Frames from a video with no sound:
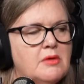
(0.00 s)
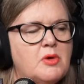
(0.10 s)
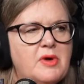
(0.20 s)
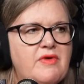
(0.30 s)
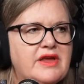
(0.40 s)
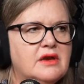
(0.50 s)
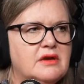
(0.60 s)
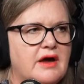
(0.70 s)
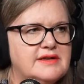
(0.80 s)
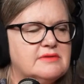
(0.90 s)
But we
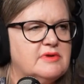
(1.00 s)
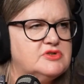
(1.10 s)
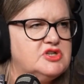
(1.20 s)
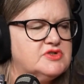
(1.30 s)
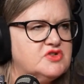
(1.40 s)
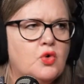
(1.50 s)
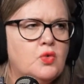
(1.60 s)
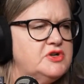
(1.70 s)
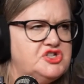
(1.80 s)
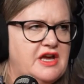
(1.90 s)
recognize, I mean, yeah. she was
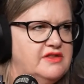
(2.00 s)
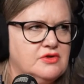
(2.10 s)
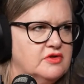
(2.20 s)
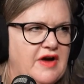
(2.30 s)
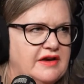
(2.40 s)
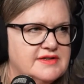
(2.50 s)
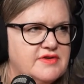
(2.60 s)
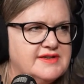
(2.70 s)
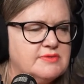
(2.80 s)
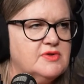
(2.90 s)
always shared the core
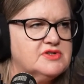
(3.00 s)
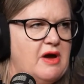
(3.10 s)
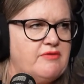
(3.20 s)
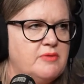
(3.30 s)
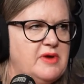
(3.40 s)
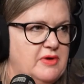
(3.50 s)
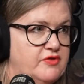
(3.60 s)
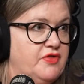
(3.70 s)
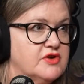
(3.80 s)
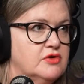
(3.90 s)
values, right? So we all talk about right people yeah.
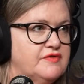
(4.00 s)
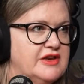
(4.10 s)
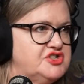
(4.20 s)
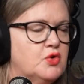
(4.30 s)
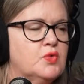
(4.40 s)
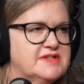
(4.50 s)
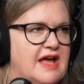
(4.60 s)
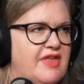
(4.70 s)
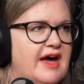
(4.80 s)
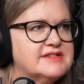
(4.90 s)
got the core values. She always
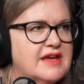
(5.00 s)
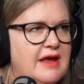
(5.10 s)
had that.